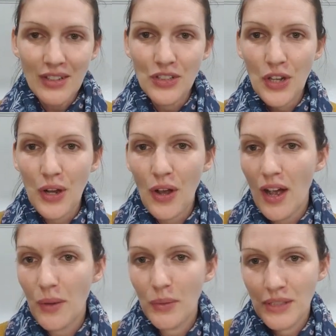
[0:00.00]
So
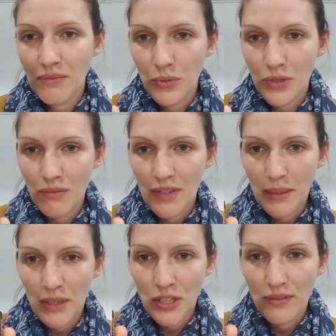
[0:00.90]
I wasn't really
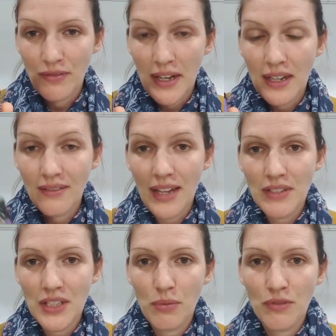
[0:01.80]
much of a fan of
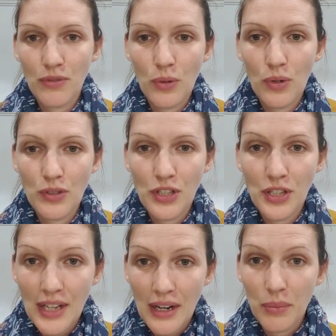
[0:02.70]
lavender before
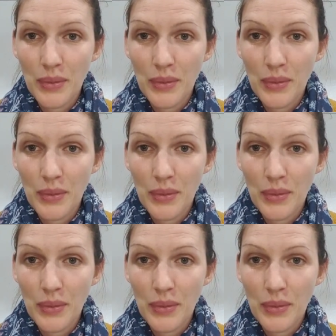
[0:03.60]
doTERRA,